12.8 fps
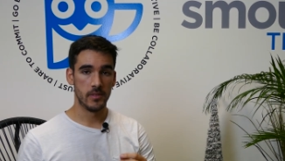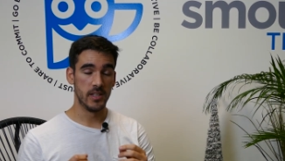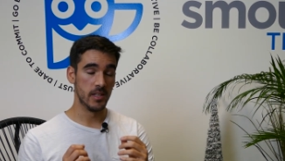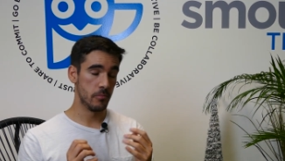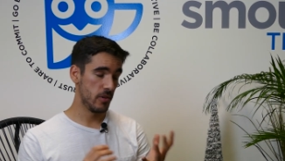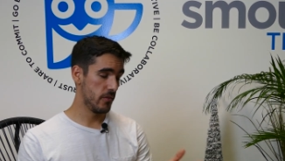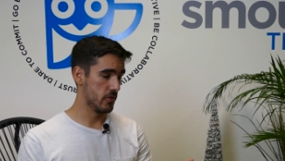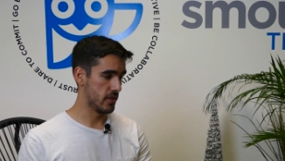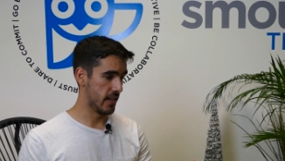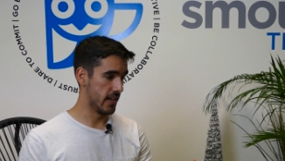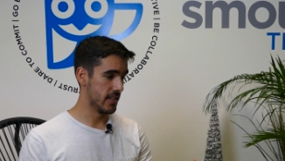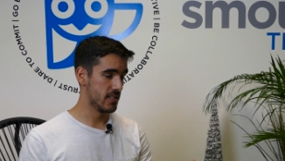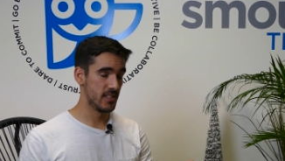In the previous
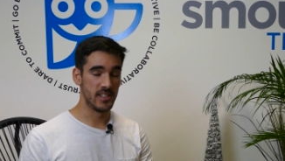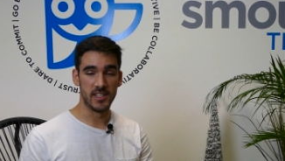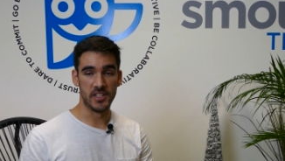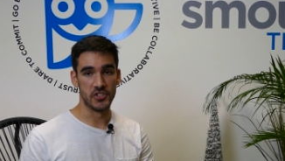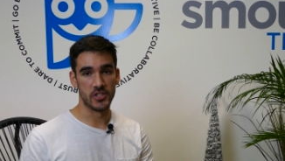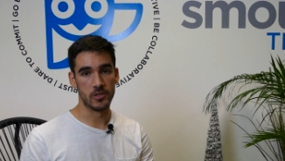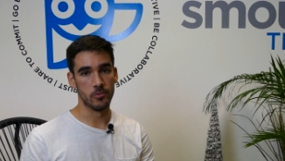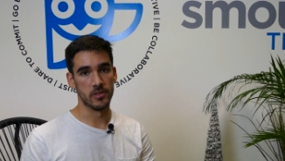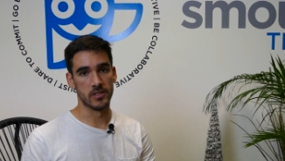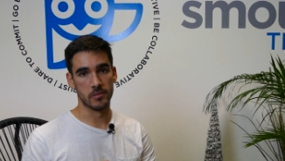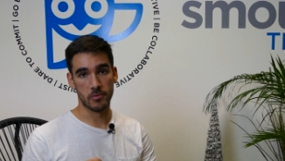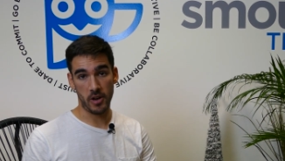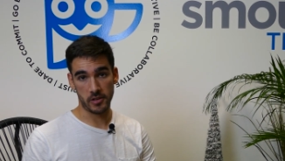case, the teacher
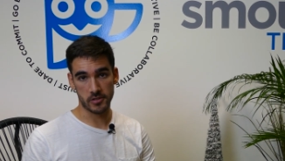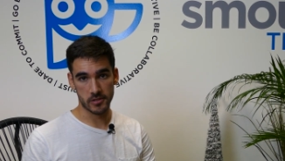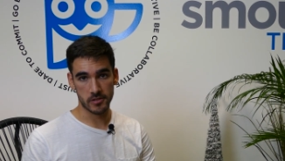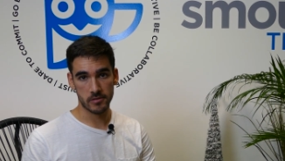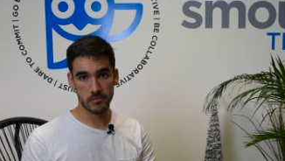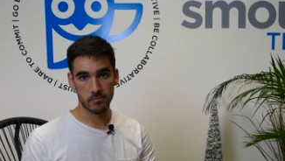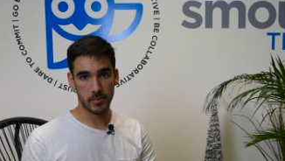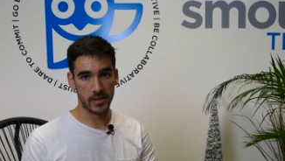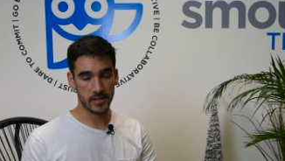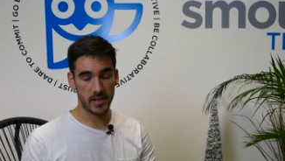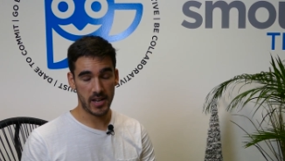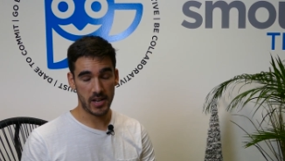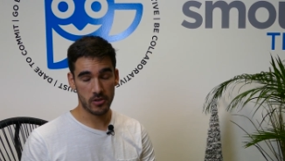was the proctor,
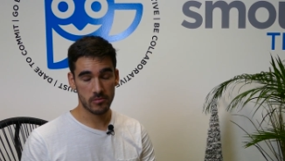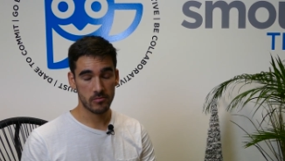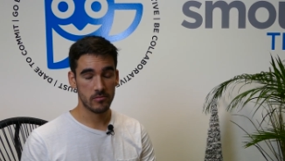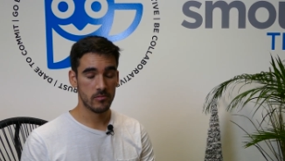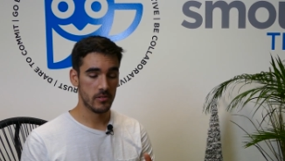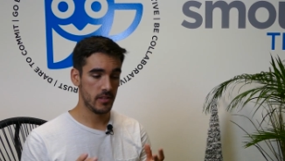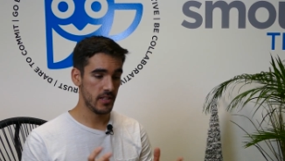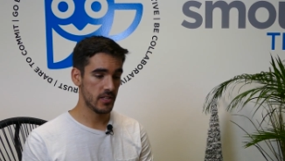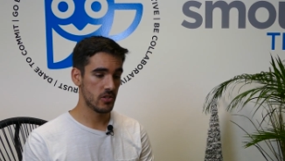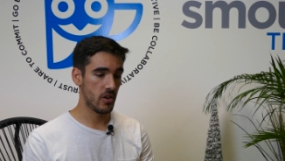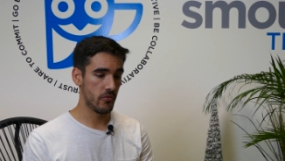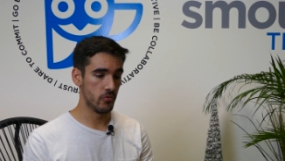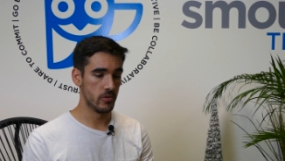but now this
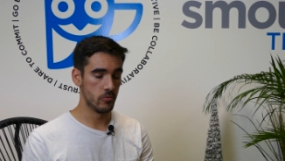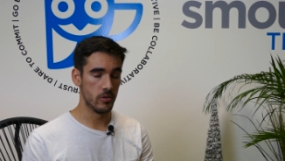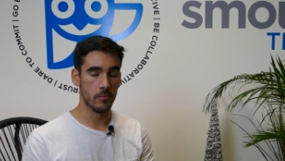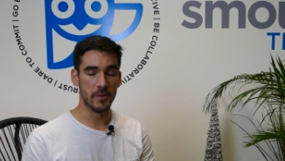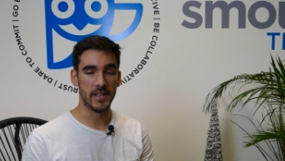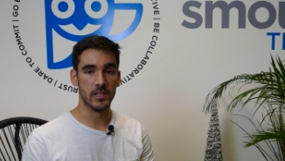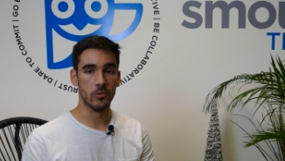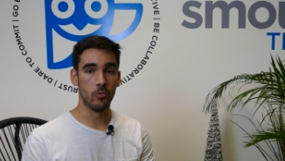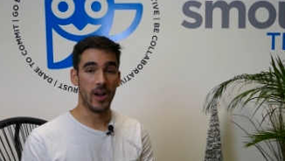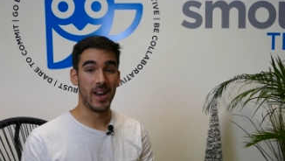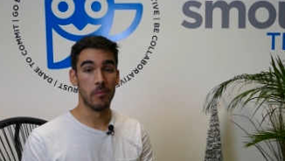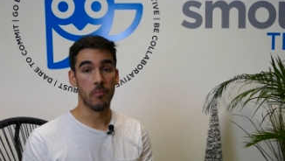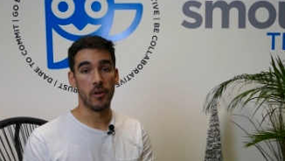software will be the
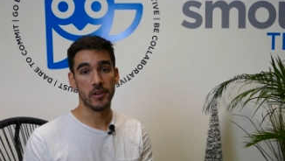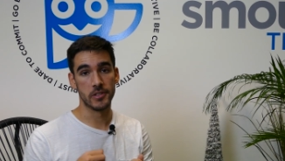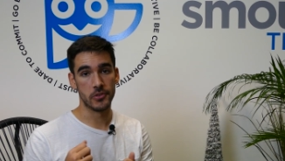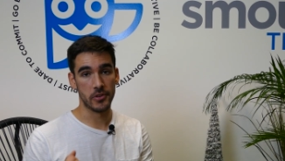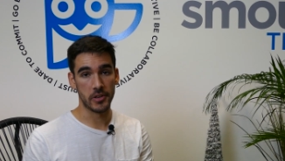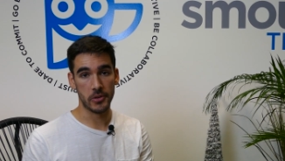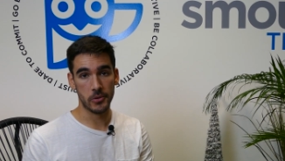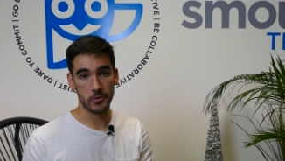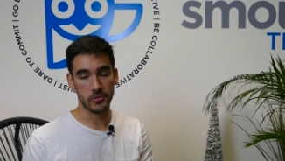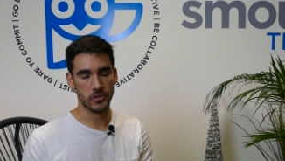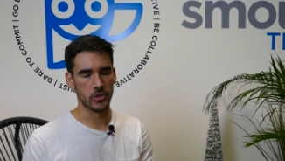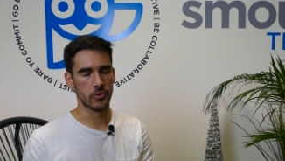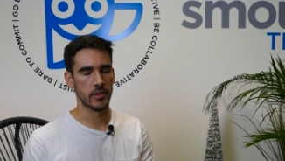one monitoring you
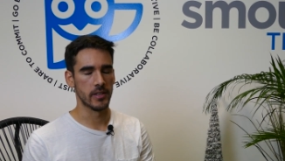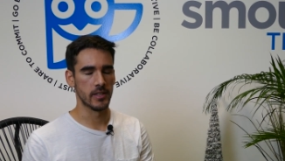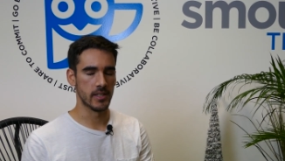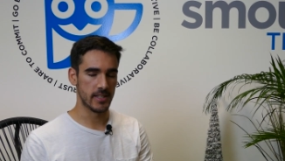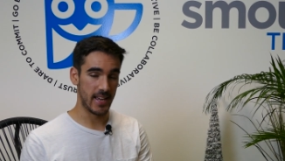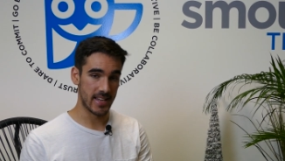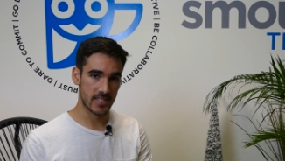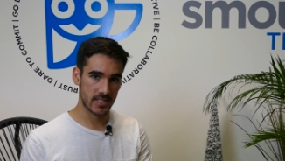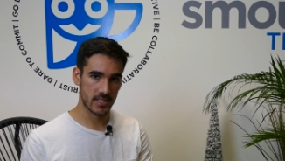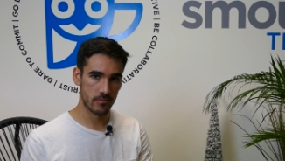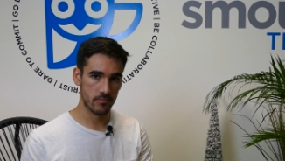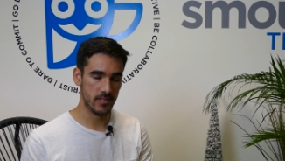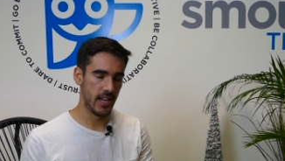during the
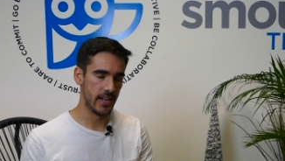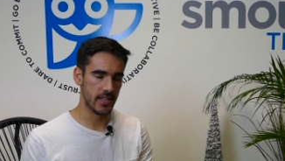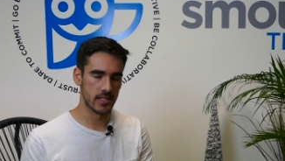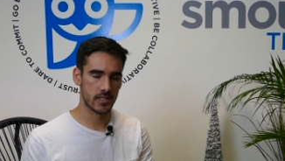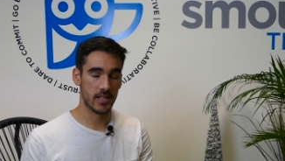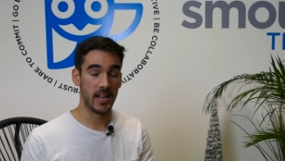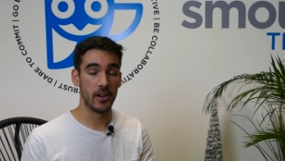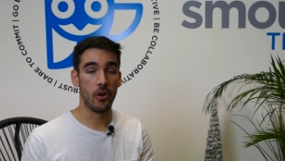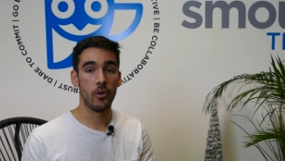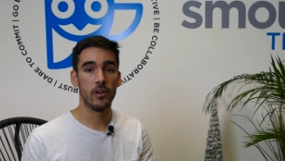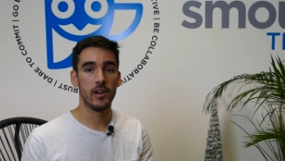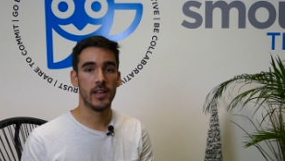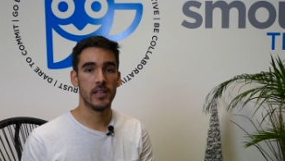test. That is, an
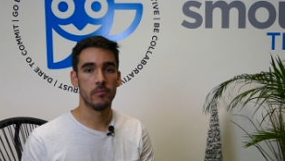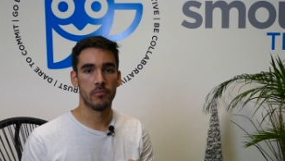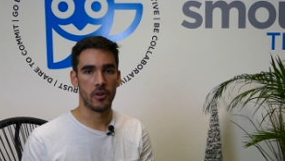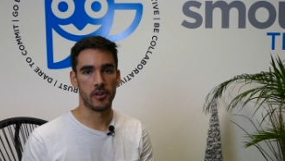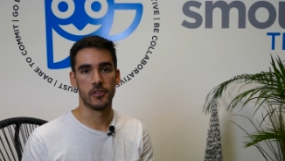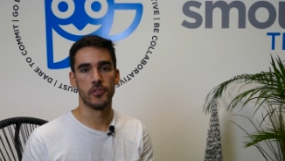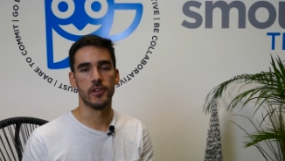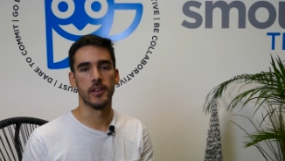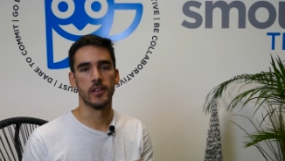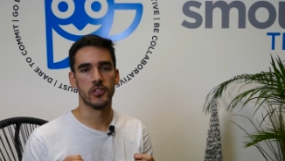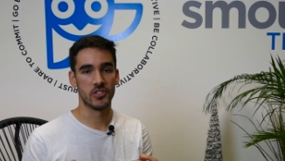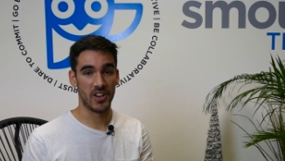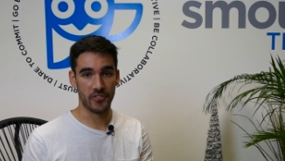online
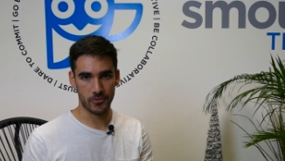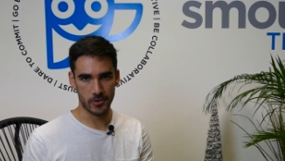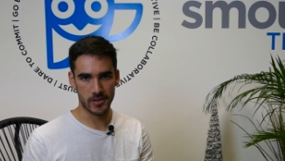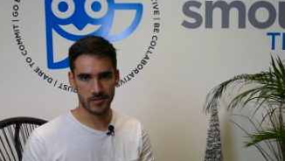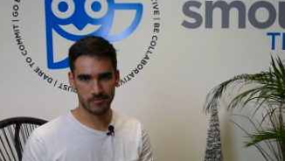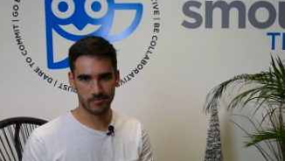proctoring software.